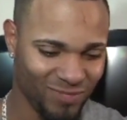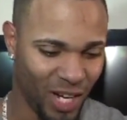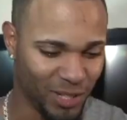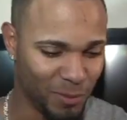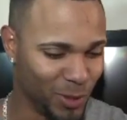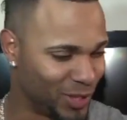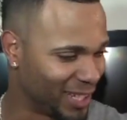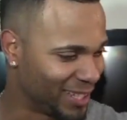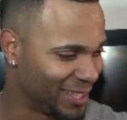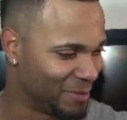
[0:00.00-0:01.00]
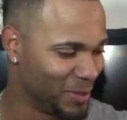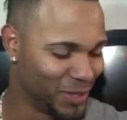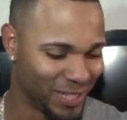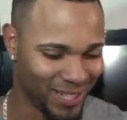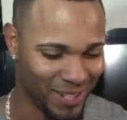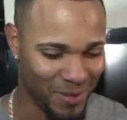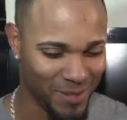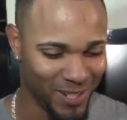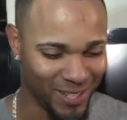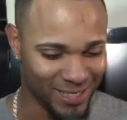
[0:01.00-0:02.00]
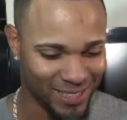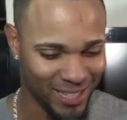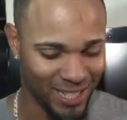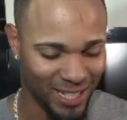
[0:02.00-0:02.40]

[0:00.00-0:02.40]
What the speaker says: Nah, the music. I'm gonna be honest.